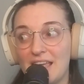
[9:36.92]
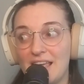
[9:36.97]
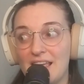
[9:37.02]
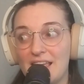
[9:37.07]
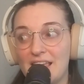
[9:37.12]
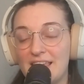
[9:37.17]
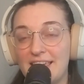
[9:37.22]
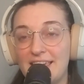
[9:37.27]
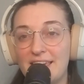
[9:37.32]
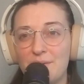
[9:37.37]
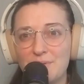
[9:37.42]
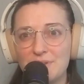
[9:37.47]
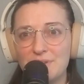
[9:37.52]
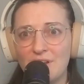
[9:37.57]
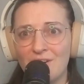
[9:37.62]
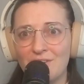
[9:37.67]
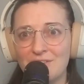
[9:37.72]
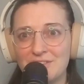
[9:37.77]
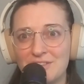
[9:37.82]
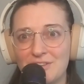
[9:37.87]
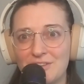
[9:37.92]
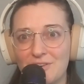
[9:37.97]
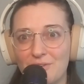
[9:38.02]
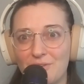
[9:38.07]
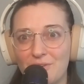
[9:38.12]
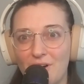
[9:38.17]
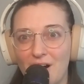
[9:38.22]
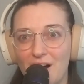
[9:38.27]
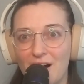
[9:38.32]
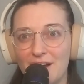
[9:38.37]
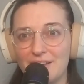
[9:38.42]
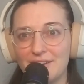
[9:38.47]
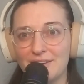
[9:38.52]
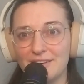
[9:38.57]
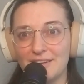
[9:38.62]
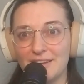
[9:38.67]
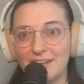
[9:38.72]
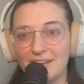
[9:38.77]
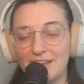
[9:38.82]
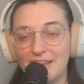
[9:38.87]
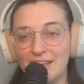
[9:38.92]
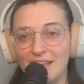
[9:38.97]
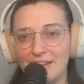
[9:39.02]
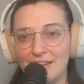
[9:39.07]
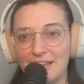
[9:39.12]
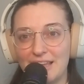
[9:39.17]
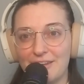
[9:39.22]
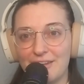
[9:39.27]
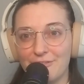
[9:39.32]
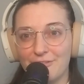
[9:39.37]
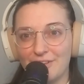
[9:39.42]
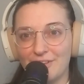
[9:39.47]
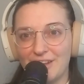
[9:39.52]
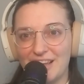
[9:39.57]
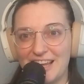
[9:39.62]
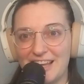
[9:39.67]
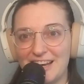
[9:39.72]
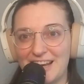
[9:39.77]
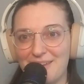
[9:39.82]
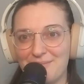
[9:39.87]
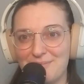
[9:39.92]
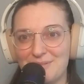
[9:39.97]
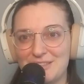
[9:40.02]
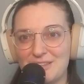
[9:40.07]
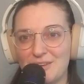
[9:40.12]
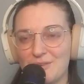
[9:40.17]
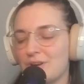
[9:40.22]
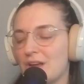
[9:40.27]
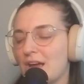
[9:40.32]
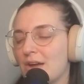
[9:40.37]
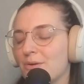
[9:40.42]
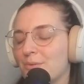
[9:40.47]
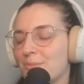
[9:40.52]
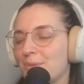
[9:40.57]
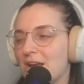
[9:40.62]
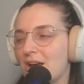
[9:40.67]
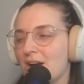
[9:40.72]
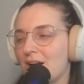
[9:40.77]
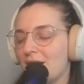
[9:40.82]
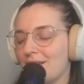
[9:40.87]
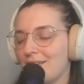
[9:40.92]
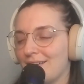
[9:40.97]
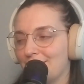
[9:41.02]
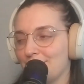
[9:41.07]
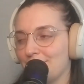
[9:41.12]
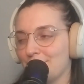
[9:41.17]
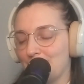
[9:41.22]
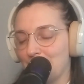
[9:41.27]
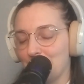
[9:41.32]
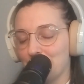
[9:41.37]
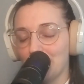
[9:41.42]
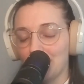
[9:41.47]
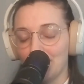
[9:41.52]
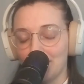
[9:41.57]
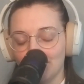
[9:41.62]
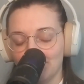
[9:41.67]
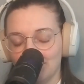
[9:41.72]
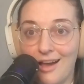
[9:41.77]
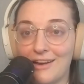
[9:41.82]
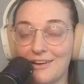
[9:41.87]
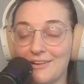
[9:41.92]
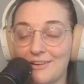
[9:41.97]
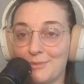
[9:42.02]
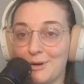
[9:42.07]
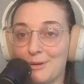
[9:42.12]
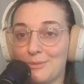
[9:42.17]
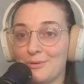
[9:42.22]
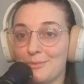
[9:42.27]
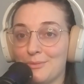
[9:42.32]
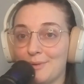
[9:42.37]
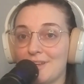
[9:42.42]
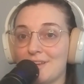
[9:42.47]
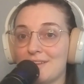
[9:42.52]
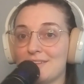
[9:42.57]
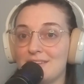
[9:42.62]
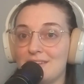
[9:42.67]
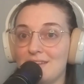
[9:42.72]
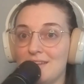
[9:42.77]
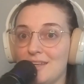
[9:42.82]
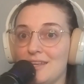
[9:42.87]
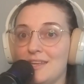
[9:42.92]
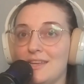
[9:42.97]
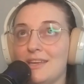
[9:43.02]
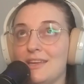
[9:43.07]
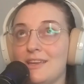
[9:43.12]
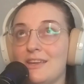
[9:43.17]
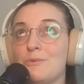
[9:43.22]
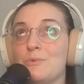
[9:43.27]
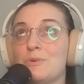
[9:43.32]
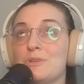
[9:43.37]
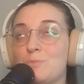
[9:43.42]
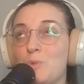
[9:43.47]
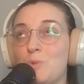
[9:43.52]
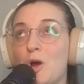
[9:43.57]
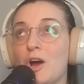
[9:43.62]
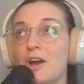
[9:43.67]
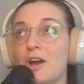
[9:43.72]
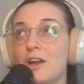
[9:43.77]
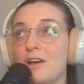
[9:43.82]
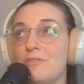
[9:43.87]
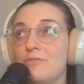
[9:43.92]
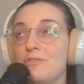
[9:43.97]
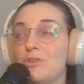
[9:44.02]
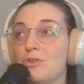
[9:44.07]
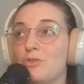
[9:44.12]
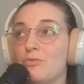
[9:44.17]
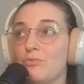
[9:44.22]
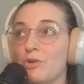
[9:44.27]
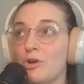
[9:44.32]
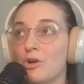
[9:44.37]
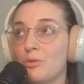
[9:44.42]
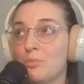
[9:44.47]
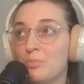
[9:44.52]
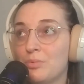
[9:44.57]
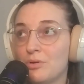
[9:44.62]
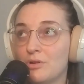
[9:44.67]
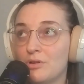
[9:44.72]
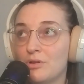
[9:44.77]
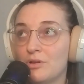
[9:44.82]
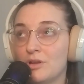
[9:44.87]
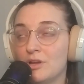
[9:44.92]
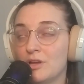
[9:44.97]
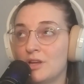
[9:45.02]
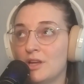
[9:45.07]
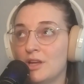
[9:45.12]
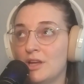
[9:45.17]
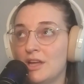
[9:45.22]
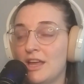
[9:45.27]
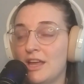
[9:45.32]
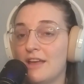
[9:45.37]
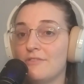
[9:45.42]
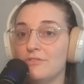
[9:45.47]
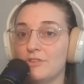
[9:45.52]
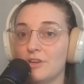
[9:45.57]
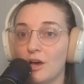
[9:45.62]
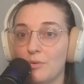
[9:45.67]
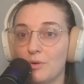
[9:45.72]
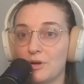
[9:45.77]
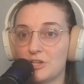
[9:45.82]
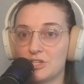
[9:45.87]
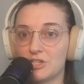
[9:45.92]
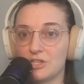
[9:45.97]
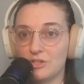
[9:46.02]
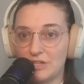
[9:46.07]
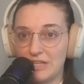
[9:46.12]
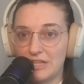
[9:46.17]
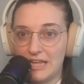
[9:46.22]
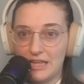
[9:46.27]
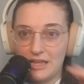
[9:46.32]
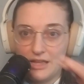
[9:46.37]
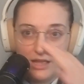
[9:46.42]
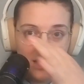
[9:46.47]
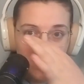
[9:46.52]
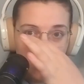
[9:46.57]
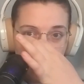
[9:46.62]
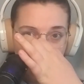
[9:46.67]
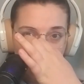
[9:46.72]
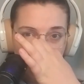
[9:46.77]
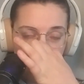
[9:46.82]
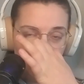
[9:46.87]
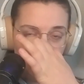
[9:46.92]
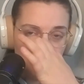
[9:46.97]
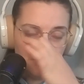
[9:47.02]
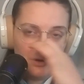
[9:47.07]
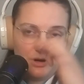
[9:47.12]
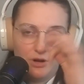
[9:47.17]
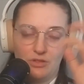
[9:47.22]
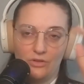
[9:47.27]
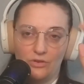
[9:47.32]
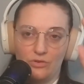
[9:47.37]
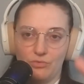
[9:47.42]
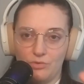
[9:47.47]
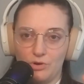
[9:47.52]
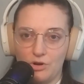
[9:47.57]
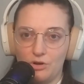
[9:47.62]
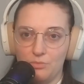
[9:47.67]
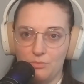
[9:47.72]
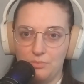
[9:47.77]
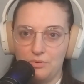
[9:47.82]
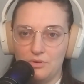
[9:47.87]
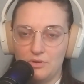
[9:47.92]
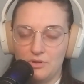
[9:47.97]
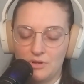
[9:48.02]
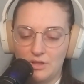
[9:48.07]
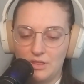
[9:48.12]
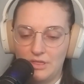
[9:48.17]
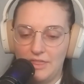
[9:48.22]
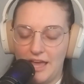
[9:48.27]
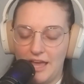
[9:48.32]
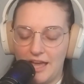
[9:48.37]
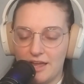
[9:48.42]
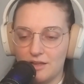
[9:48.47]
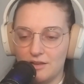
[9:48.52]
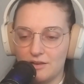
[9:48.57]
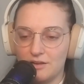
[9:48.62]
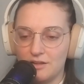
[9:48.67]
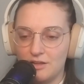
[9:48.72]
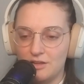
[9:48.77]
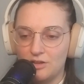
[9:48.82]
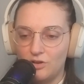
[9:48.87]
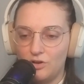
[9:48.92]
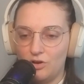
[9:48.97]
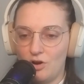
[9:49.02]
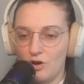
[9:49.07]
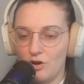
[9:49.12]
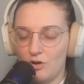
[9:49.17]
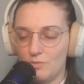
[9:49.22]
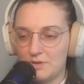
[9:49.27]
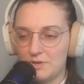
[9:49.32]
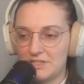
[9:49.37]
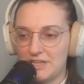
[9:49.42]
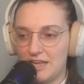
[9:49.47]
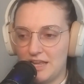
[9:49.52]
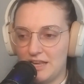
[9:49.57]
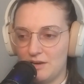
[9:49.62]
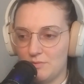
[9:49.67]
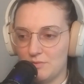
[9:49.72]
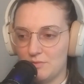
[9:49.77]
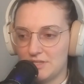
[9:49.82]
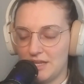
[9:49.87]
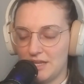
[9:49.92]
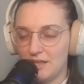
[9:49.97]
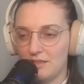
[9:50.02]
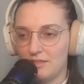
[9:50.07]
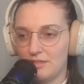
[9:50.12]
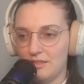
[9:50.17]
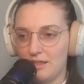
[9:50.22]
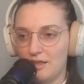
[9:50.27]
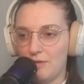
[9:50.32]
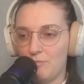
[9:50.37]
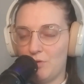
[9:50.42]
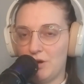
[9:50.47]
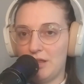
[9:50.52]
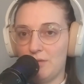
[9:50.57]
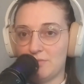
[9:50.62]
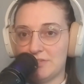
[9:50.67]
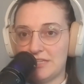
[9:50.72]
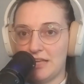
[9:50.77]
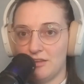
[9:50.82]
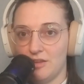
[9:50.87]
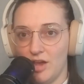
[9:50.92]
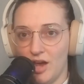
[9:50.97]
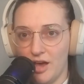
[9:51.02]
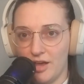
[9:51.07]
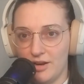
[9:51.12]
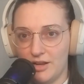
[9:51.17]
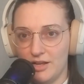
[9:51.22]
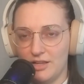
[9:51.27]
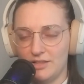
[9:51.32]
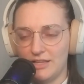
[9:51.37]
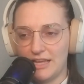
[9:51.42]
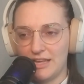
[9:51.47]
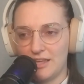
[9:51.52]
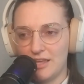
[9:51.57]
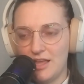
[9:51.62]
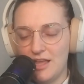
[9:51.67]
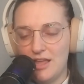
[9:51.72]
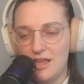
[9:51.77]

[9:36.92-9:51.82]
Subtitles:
he was also on Glee for like an episode. Oh my god, I remember because he was part of the group. If y'all watched Glee, he was part of the group that Kurt was in. It was like when he was at NYADA, like